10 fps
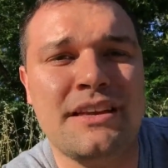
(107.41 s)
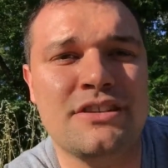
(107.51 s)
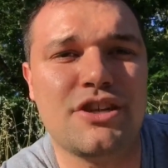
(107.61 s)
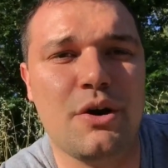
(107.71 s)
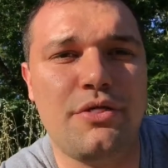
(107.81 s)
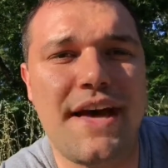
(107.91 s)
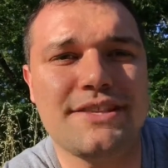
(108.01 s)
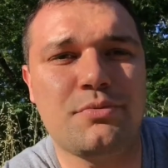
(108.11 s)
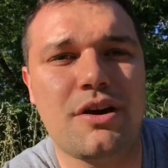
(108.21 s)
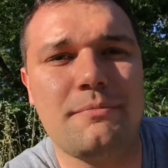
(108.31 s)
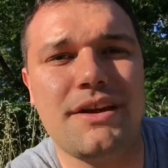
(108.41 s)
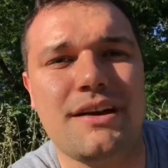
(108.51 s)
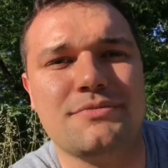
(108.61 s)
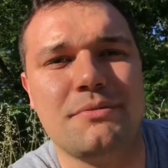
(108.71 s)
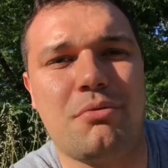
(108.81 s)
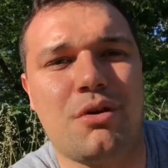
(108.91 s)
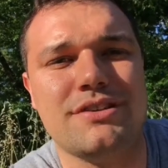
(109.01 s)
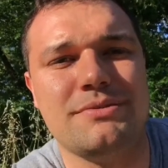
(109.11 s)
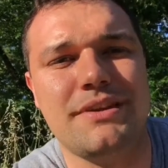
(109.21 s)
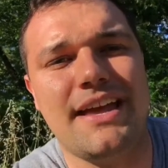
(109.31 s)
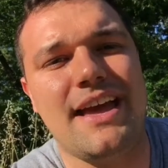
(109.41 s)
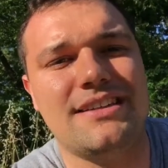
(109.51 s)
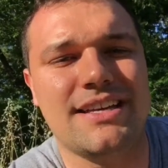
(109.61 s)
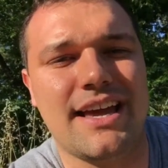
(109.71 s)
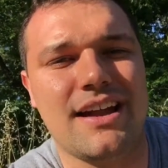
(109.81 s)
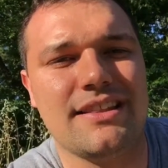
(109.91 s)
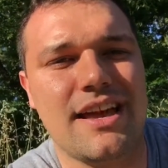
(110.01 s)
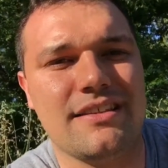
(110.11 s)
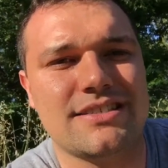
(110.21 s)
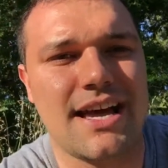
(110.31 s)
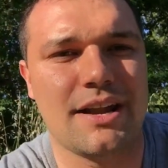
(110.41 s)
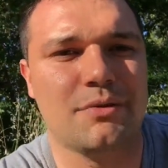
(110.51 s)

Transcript: So that's where it becomes important to get on the other side,